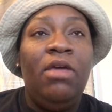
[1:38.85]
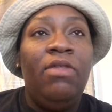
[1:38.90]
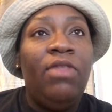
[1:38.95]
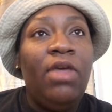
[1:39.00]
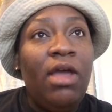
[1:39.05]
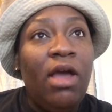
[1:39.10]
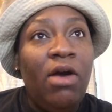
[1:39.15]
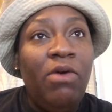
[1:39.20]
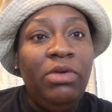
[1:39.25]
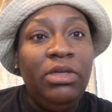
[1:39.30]

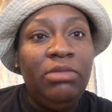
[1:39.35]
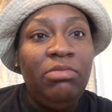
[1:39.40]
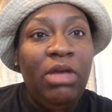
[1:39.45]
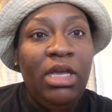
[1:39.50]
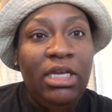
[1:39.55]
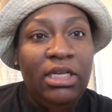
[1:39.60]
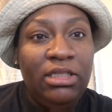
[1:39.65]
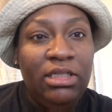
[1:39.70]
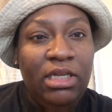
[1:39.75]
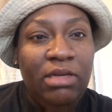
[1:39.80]
They always
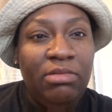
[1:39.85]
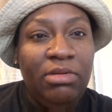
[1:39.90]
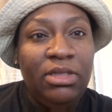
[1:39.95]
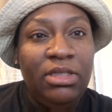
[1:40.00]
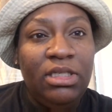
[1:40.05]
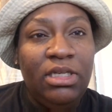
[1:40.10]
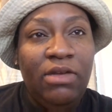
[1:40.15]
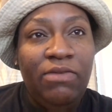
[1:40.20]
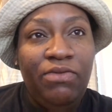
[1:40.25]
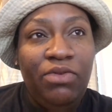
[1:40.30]
make it seem
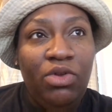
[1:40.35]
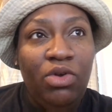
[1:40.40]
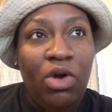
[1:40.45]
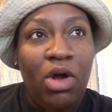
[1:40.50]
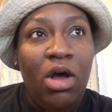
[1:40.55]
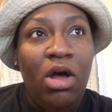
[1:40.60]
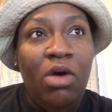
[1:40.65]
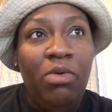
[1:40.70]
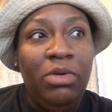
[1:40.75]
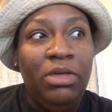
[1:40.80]
as if you're
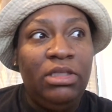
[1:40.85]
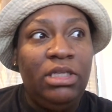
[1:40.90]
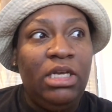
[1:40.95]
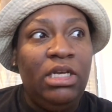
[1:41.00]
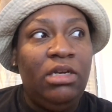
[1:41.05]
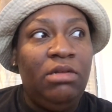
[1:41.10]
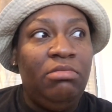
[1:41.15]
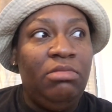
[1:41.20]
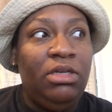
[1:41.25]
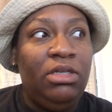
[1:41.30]
always
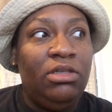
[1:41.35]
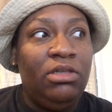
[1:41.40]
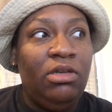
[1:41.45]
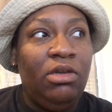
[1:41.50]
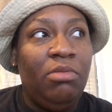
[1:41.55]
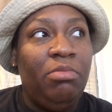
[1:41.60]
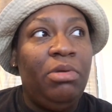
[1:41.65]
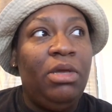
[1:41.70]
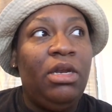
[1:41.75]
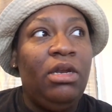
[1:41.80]
enemies and
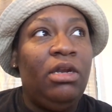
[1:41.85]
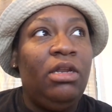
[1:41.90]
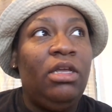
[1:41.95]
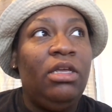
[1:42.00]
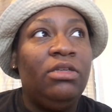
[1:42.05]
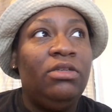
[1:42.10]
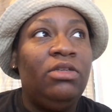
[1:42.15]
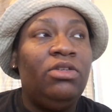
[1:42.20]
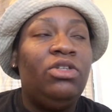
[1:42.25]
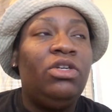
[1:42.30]
you're pitted
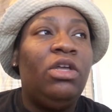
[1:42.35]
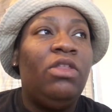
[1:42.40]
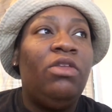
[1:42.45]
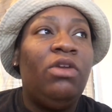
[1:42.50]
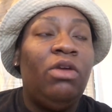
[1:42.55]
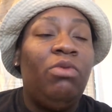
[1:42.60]
against each other.